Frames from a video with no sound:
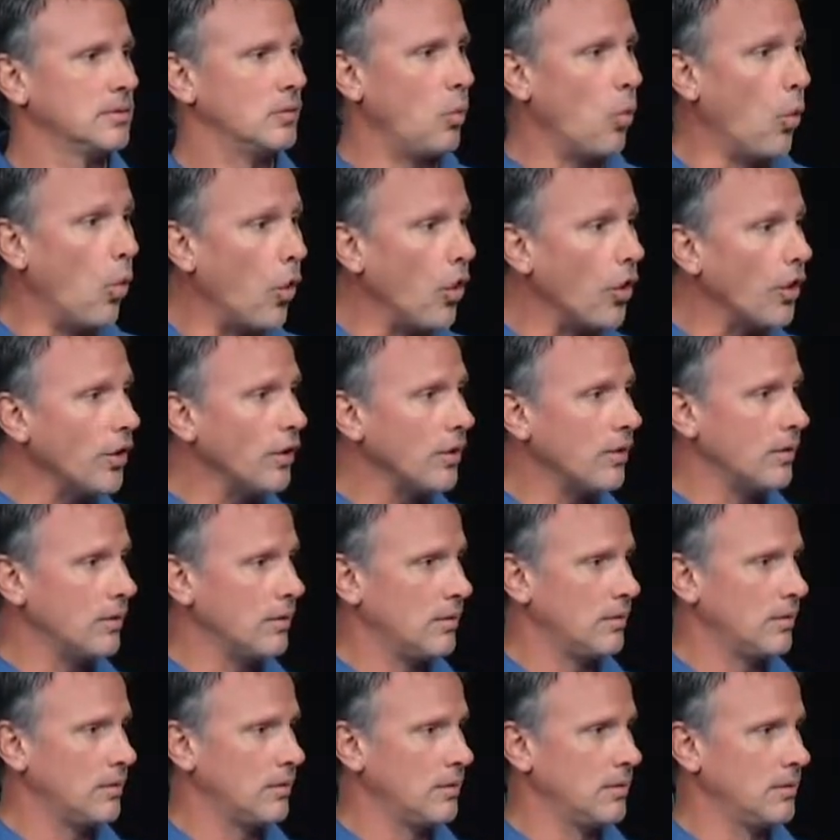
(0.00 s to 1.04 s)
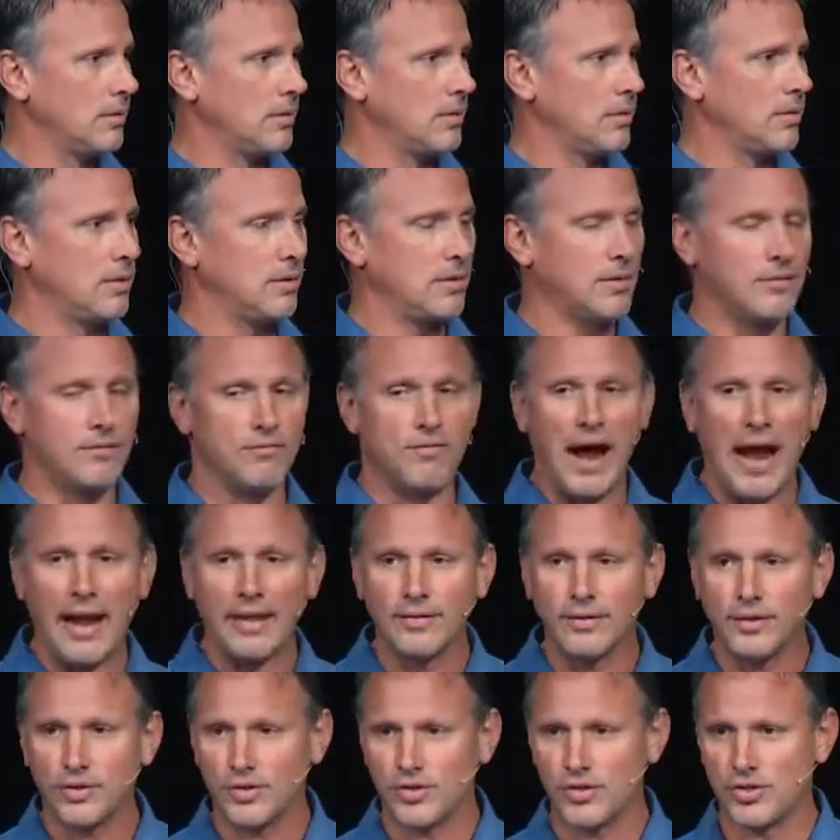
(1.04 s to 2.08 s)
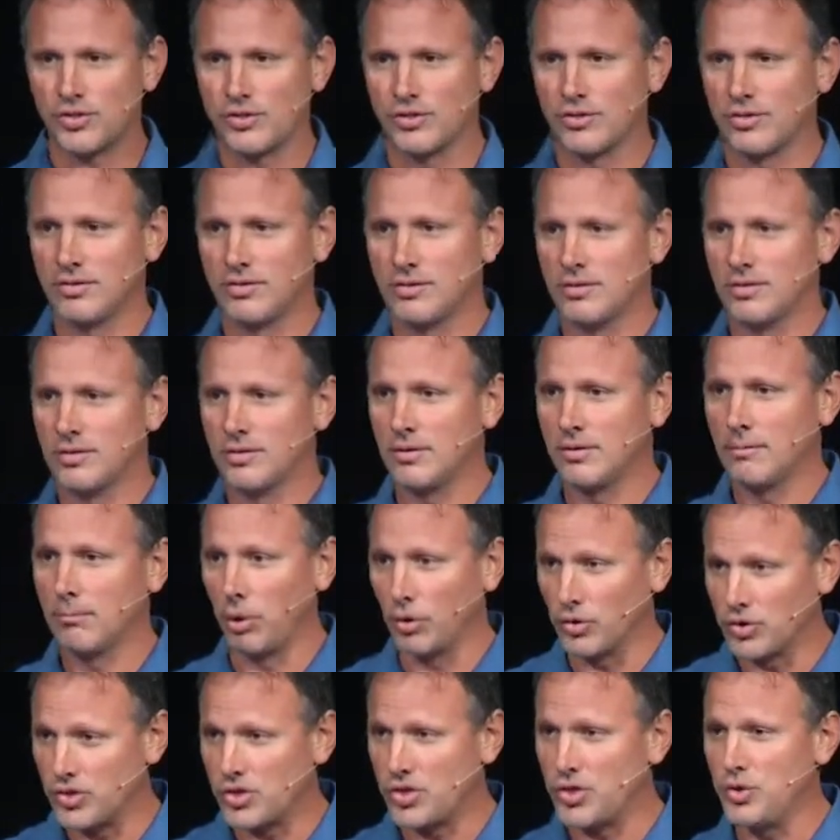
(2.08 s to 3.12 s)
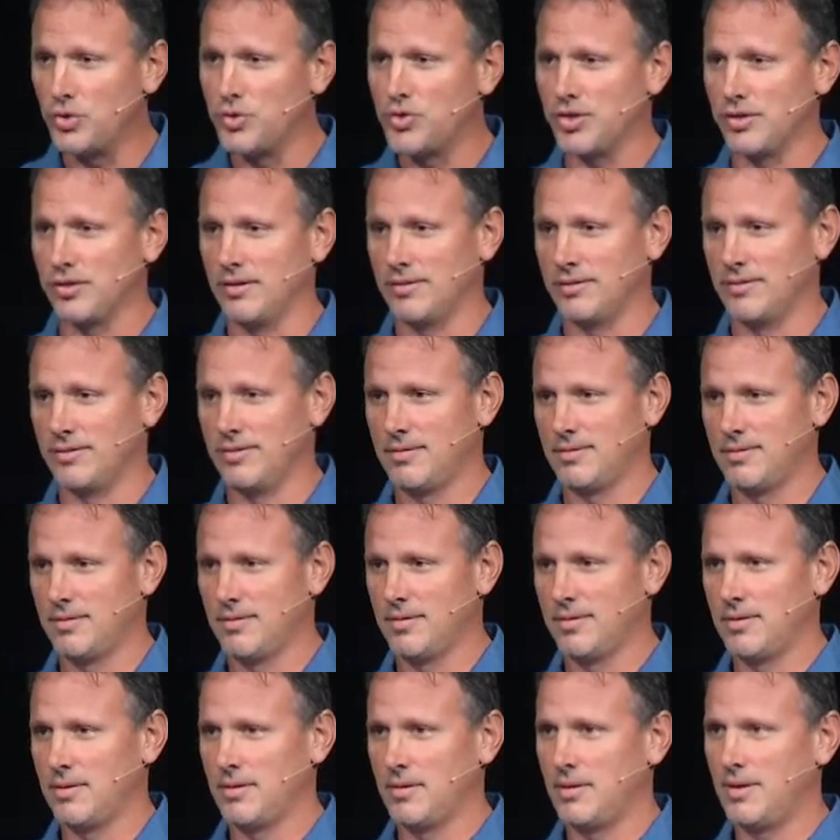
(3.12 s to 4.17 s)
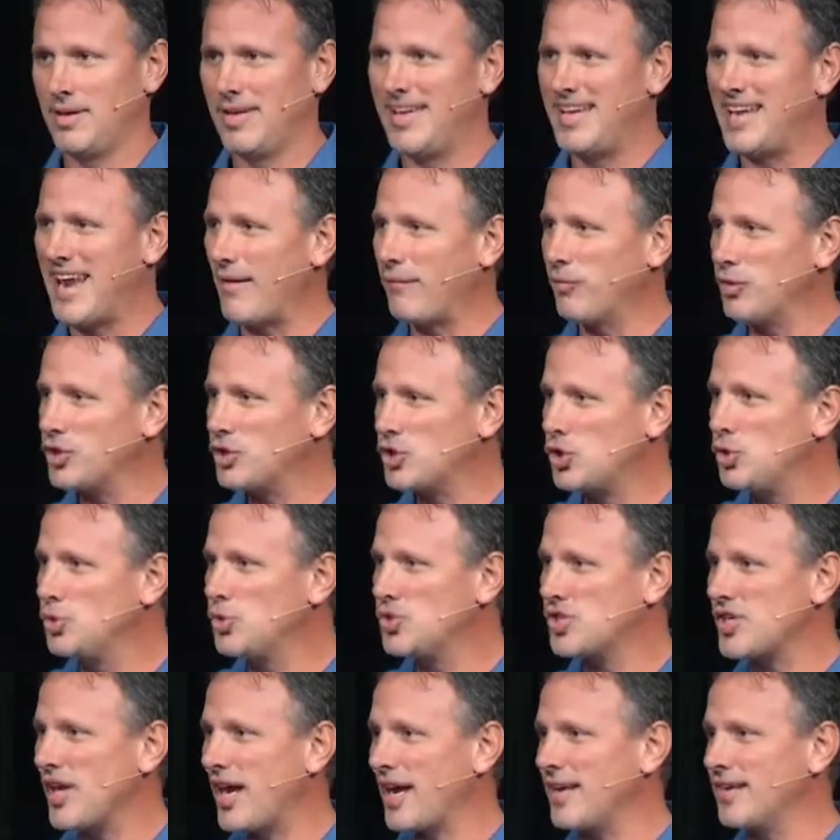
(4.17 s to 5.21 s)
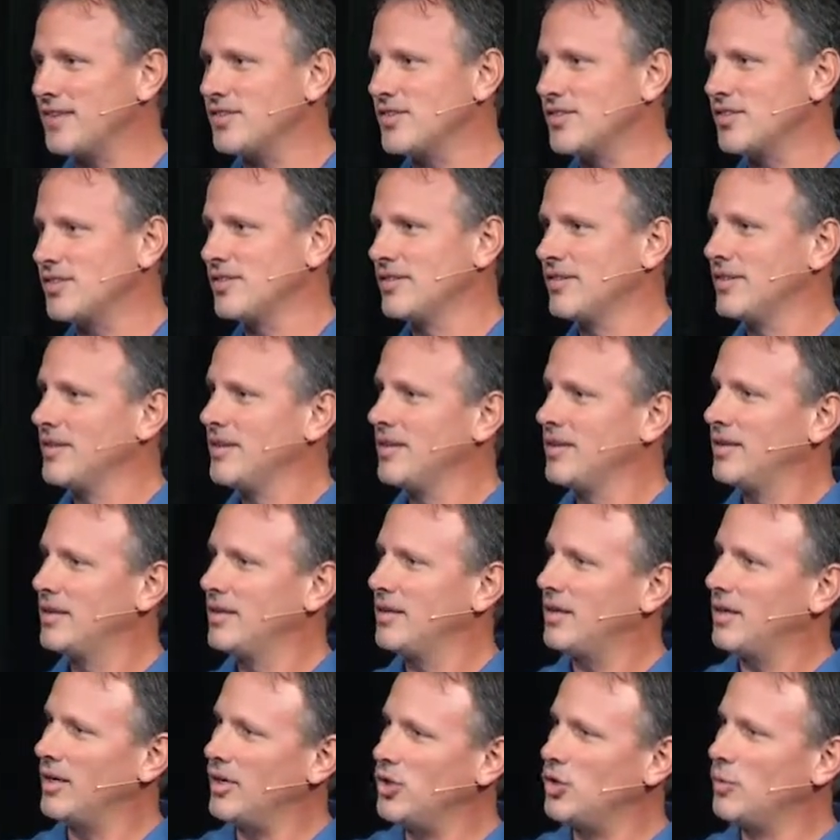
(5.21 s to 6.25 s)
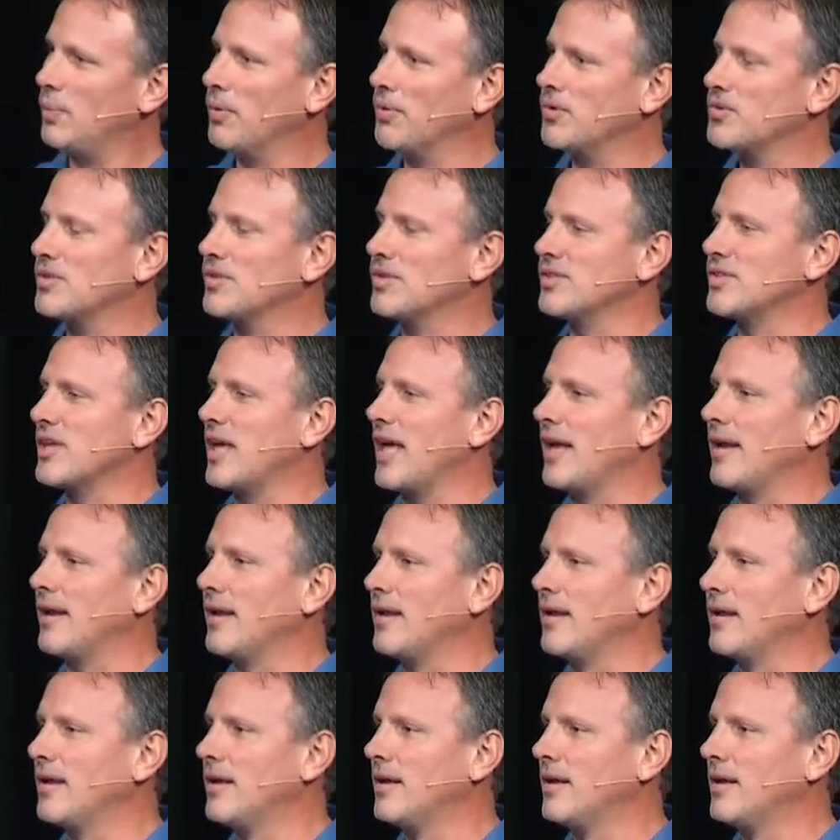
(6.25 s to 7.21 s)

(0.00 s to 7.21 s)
War, violence, persecution. And every two seconds, a new person is added.